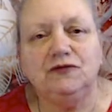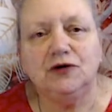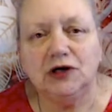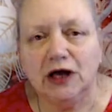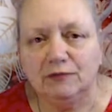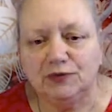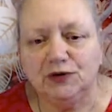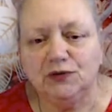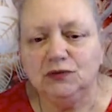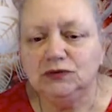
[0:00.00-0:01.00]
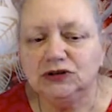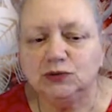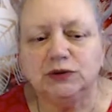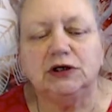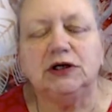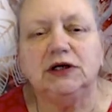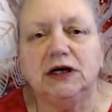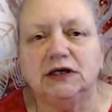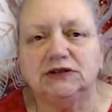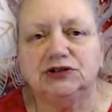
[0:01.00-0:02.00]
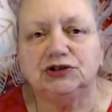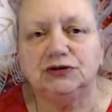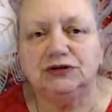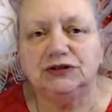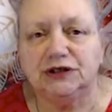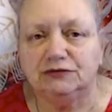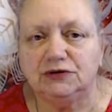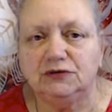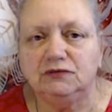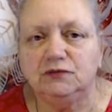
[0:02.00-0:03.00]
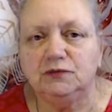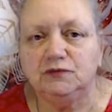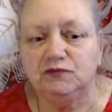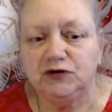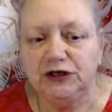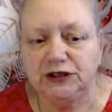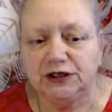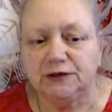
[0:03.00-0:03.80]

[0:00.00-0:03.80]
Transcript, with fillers: Capricorn's weekly Astro Tarot reading.